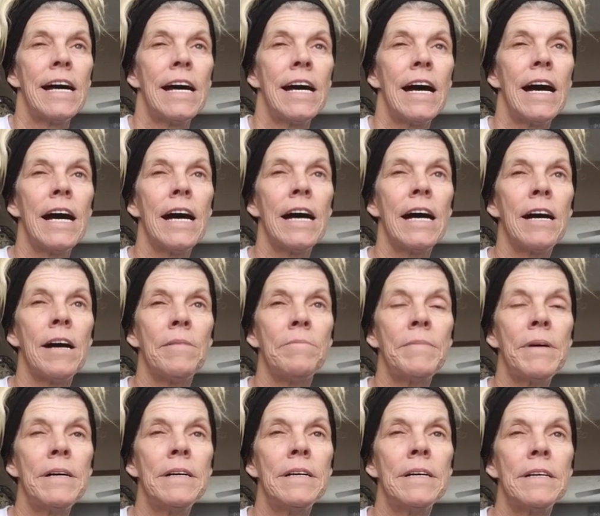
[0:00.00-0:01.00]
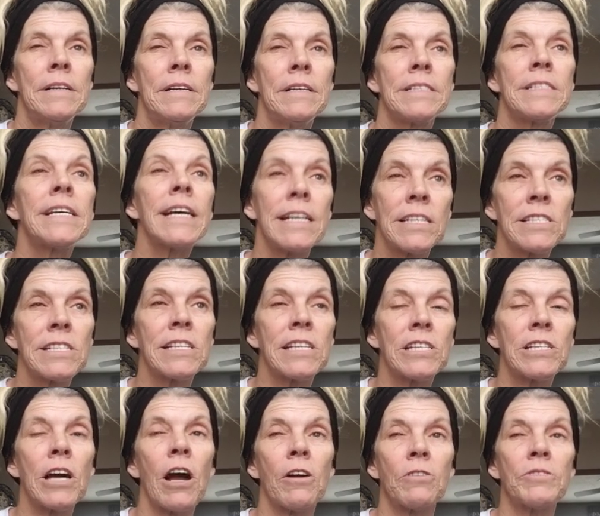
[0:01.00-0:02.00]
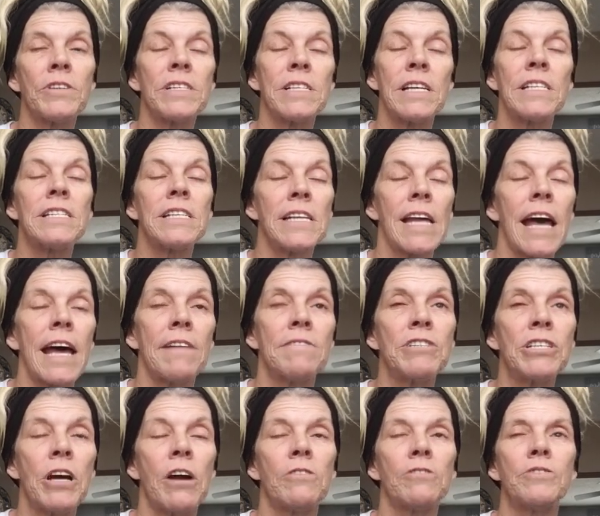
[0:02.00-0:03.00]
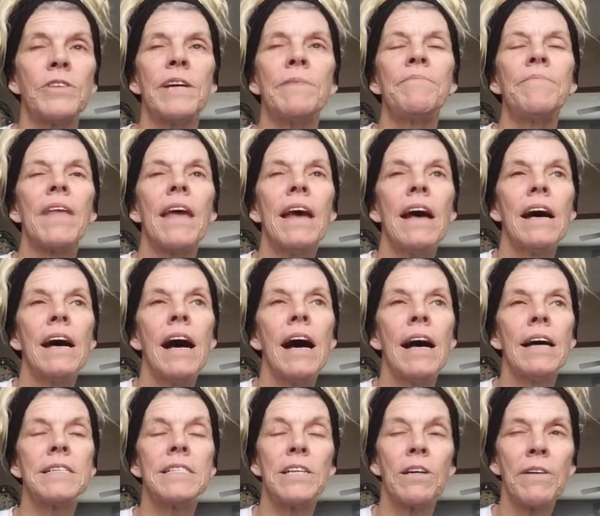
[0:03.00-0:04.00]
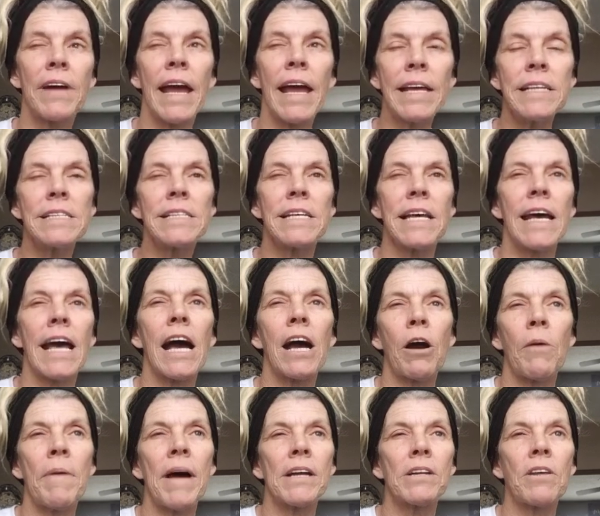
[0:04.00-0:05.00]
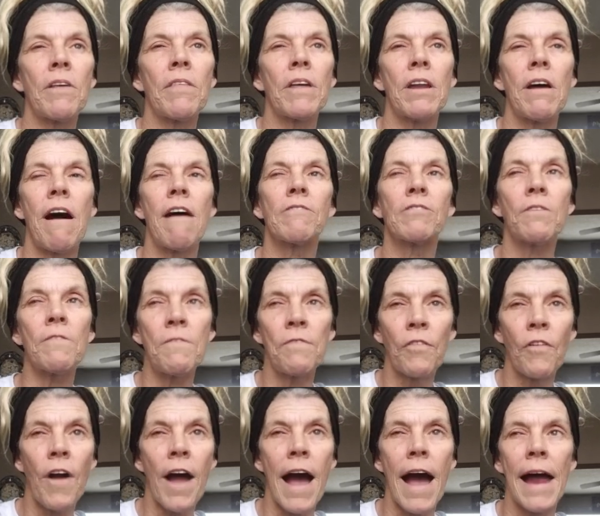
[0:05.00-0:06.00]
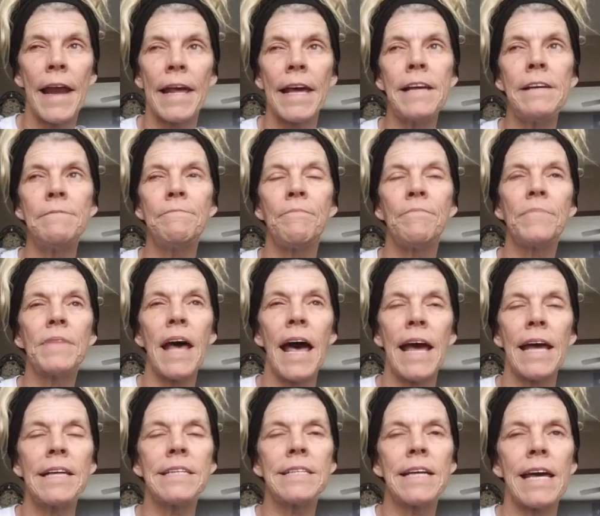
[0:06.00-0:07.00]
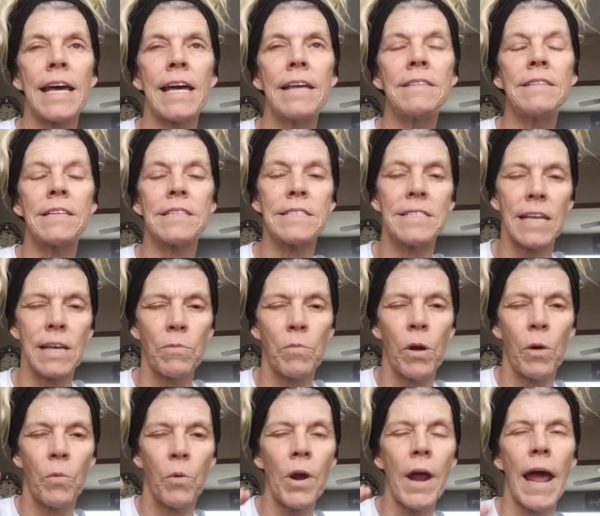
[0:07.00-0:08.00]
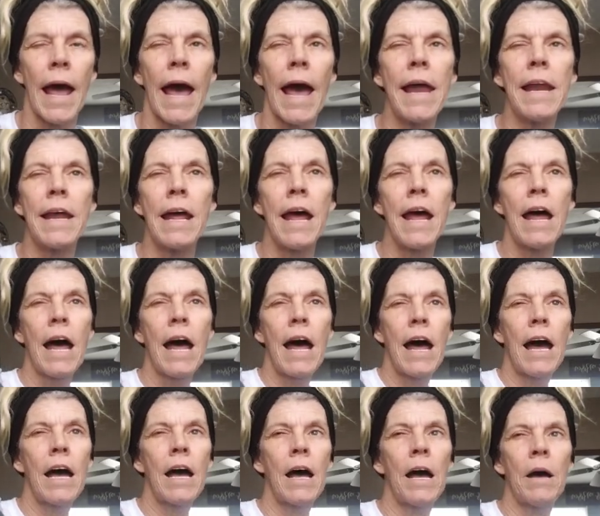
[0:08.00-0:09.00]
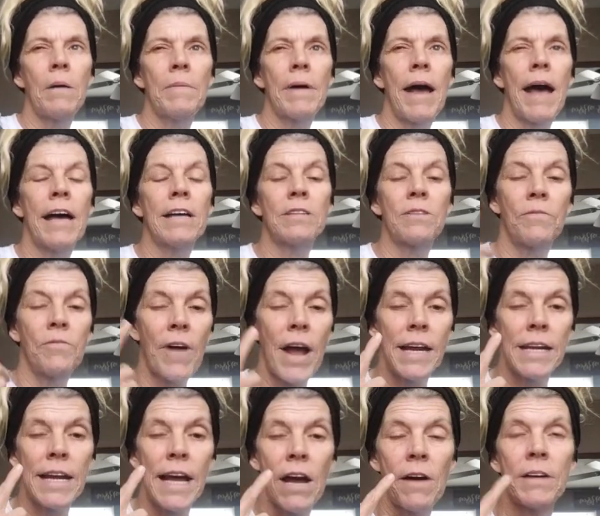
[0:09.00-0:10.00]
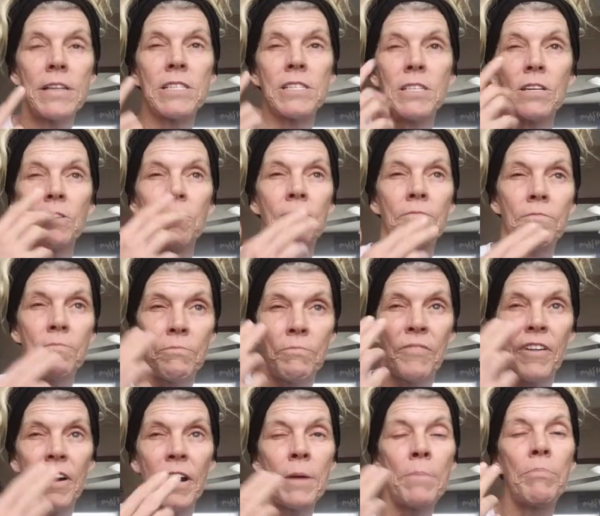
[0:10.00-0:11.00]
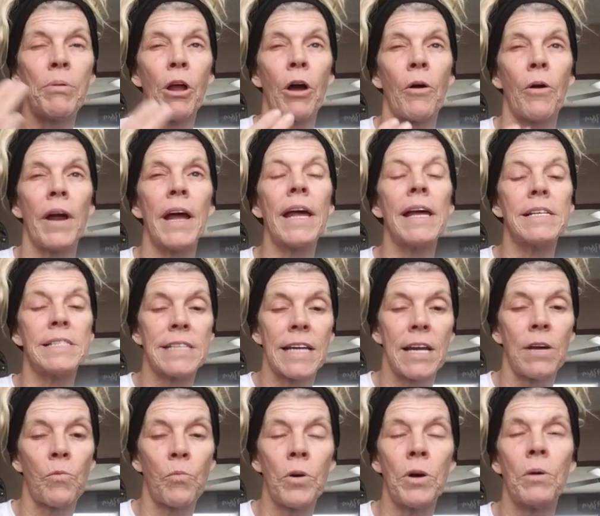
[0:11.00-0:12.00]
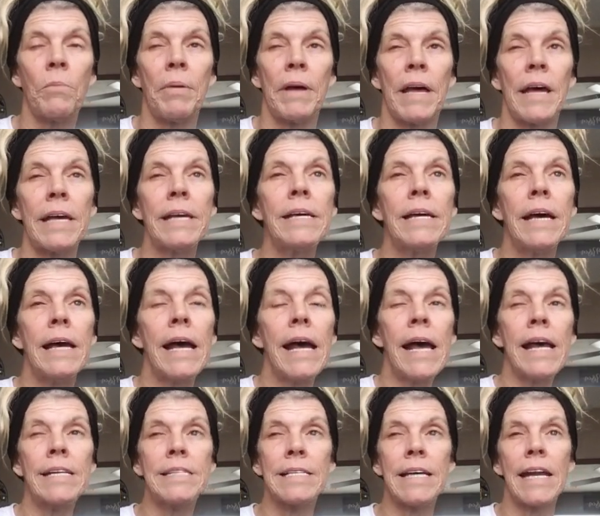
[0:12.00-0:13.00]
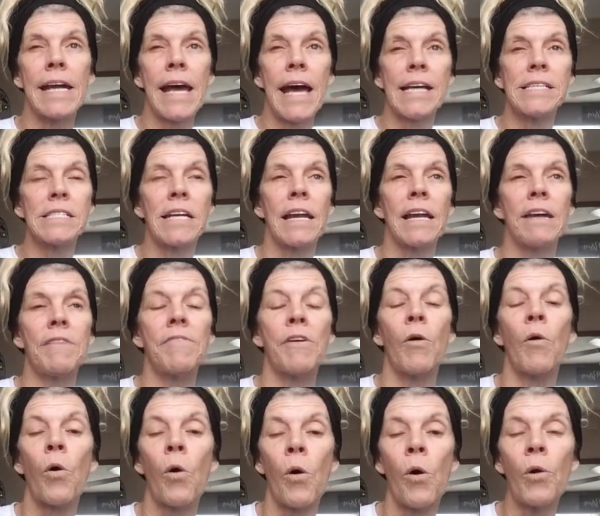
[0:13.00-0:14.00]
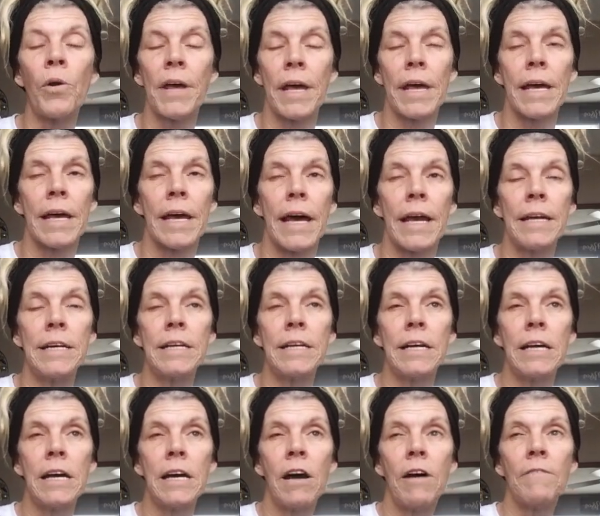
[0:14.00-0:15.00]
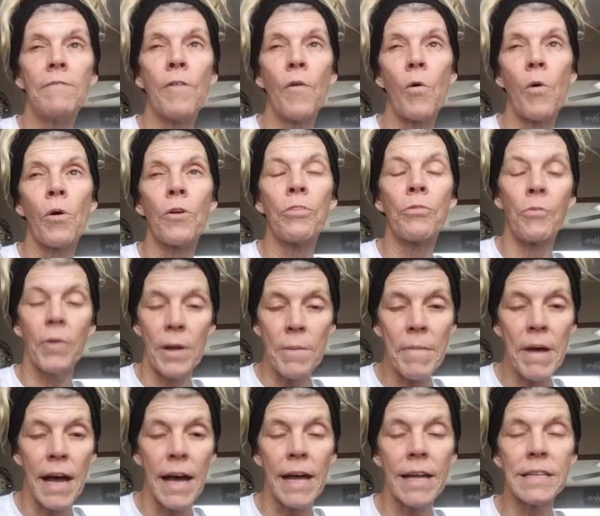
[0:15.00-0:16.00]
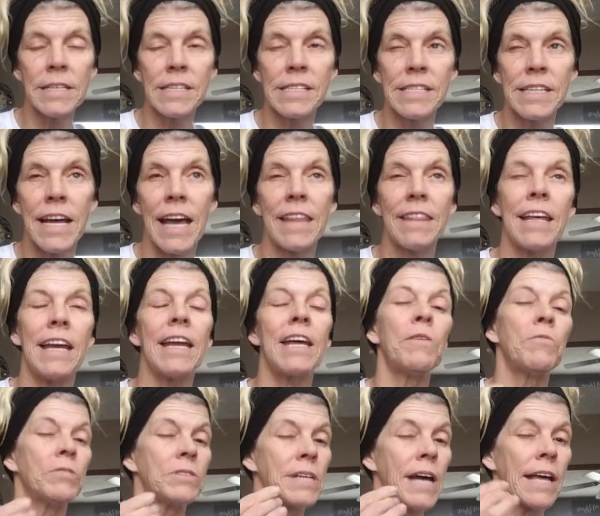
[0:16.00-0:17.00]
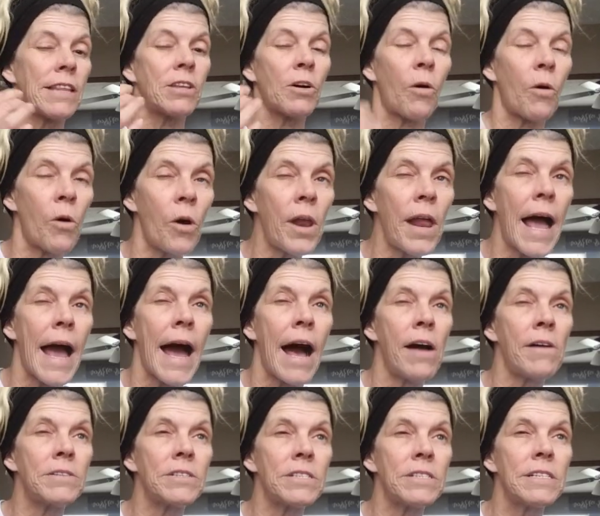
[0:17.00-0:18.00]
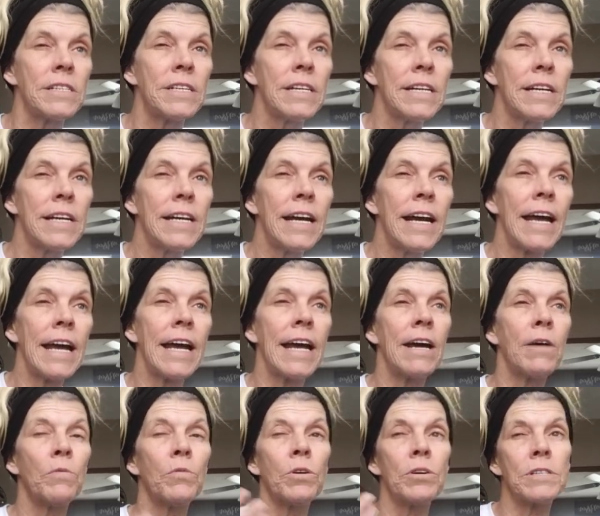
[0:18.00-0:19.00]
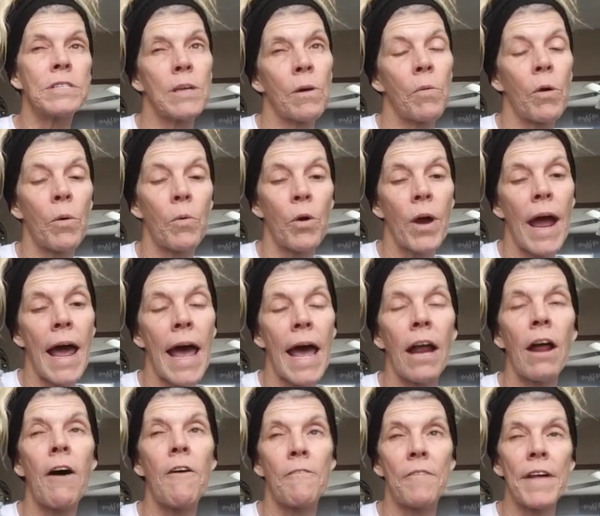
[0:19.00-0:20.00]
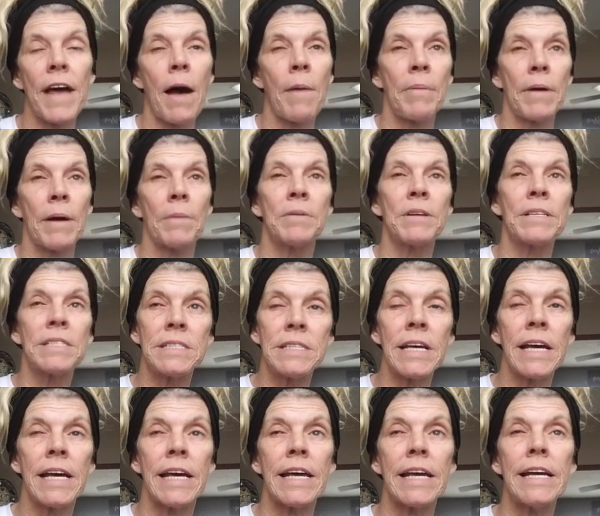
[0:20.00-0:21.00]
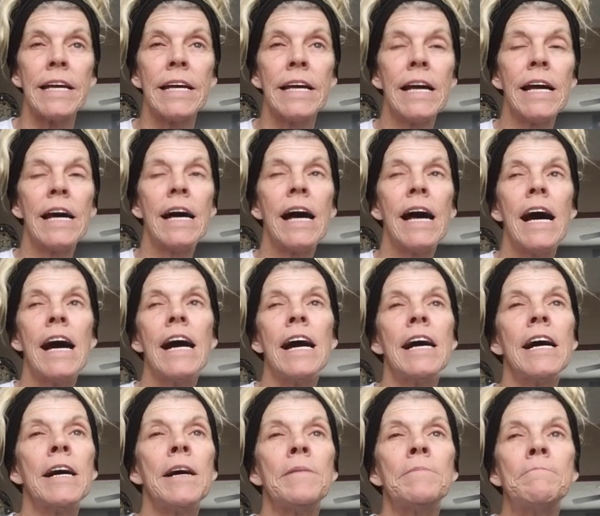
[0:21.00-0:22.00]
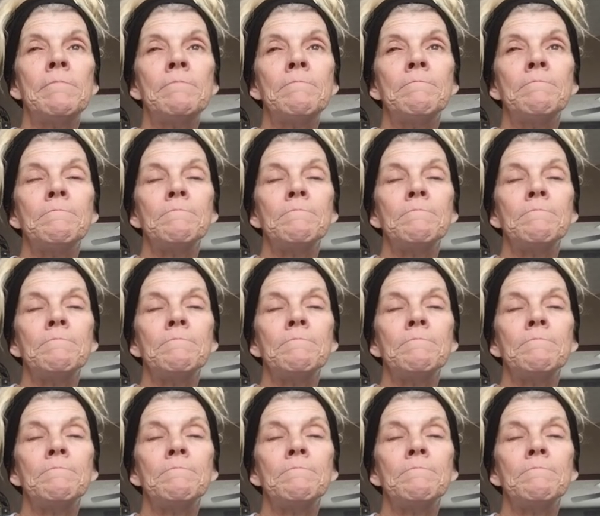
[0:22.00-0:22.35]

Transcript: Um, since the surgery, since the day of surgery. I still can't see. I go back to the doctor Friday, the 18th, to see where we're at. Um, as of right now, it's still very blurry. He said it will be. He said he has to leave the oil in for three months, and then he will take the oil out, and we'll see where we're at. Hopefully, I'll be able to see. Um,